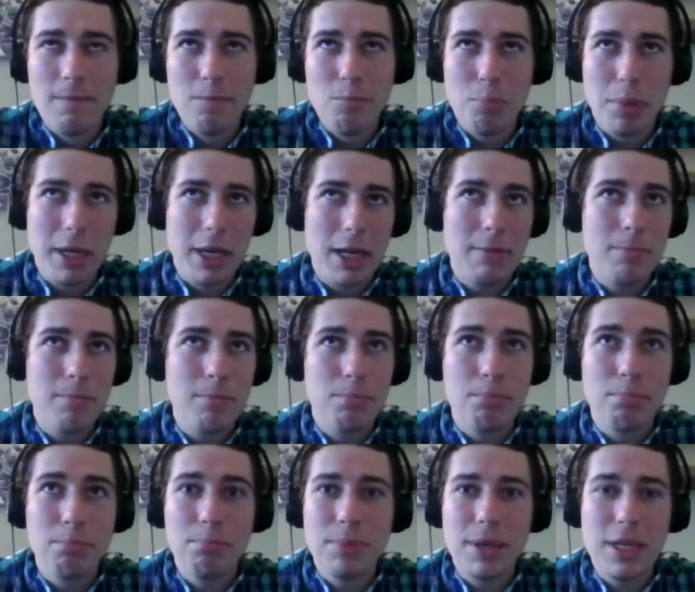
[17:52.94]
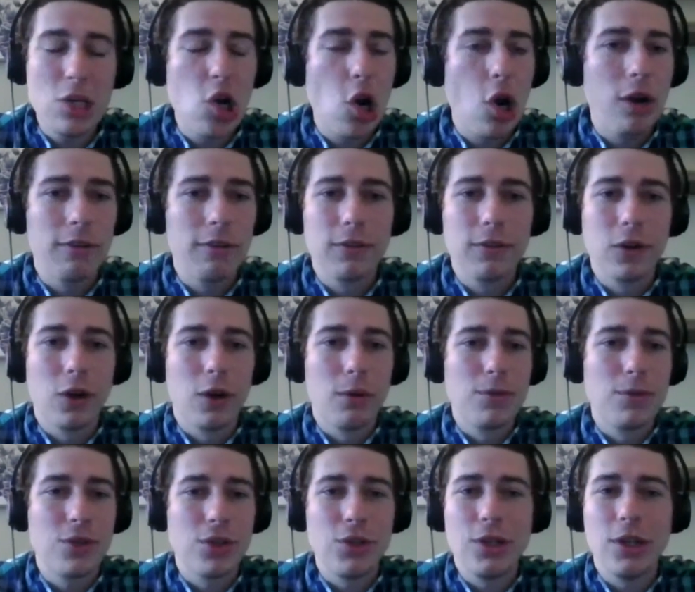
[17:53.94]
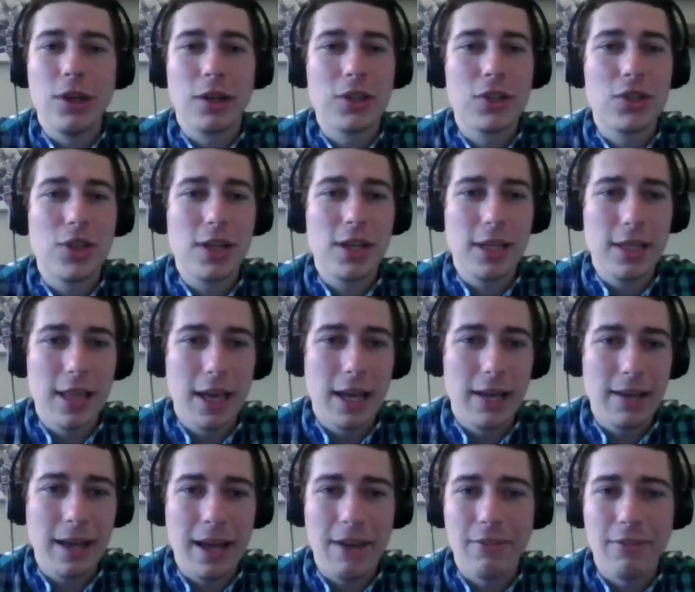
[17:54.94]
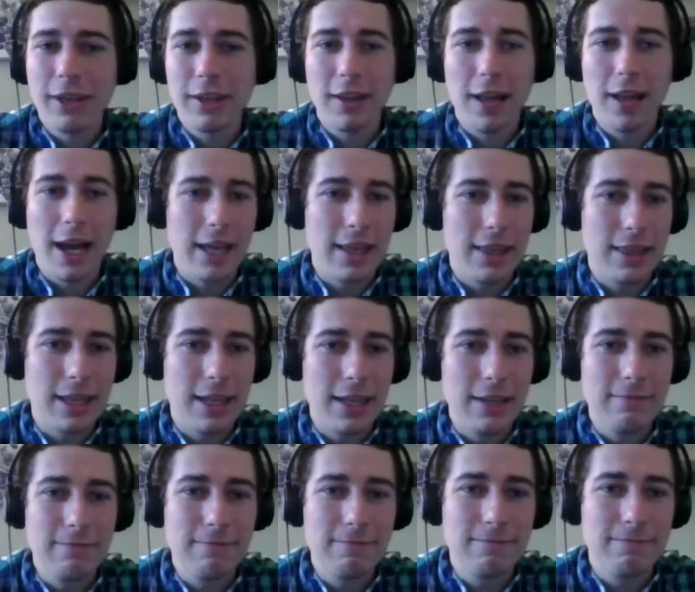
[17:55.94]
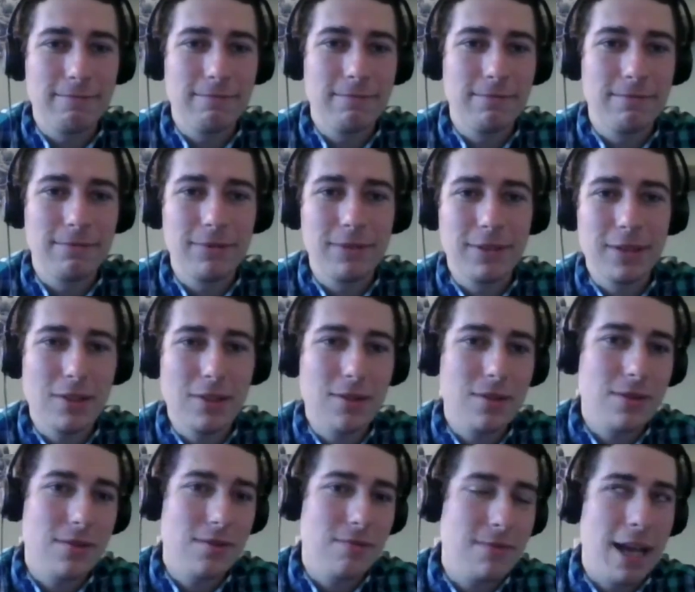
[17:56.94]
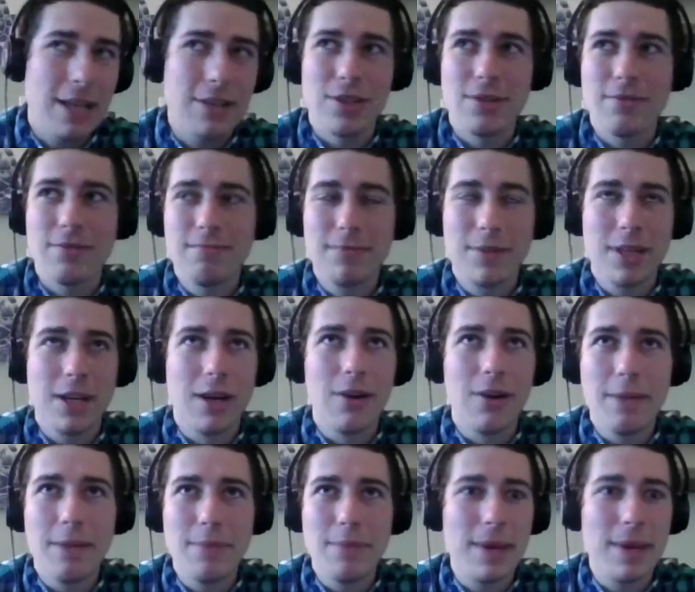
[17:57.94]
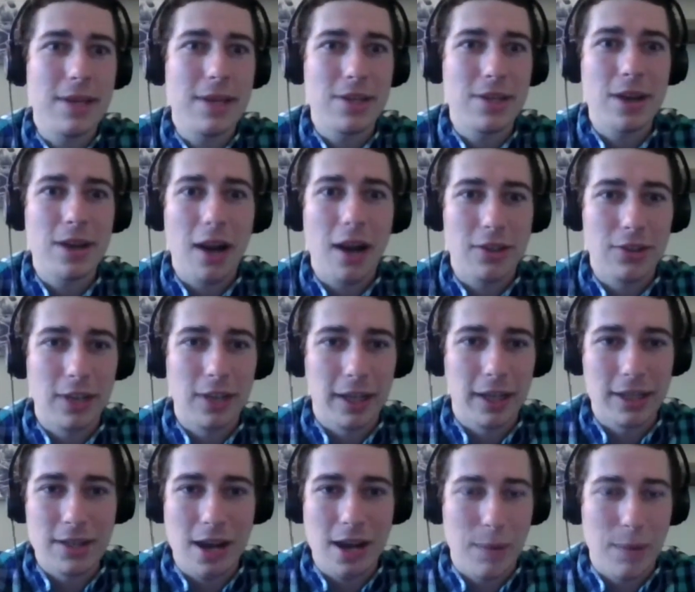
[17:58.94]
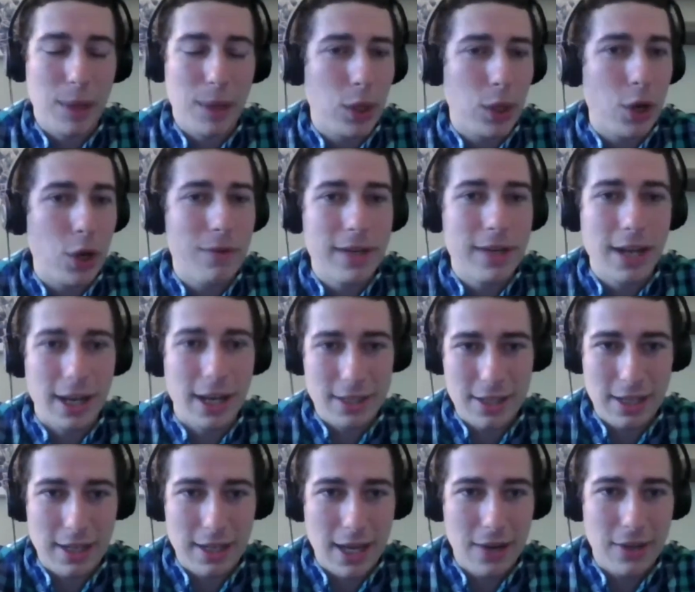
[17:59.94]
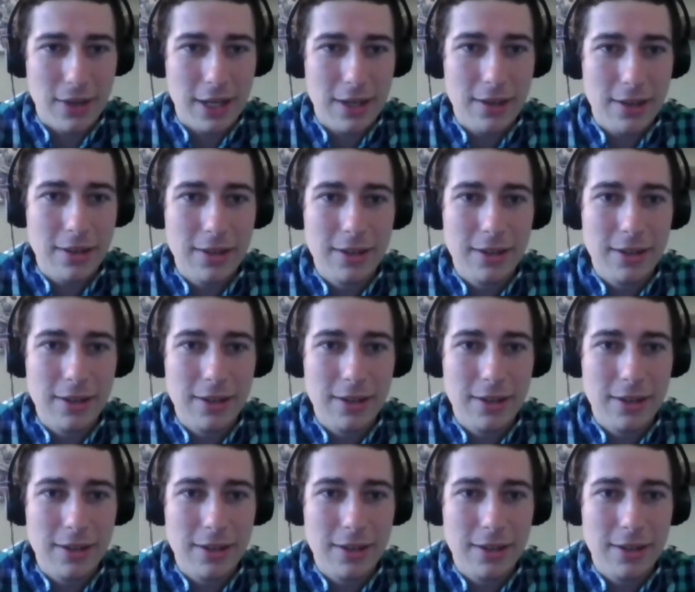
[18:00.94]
big PR firms in New York City that have a client that has maybe has a doctor that can talk about COVID-19 down here.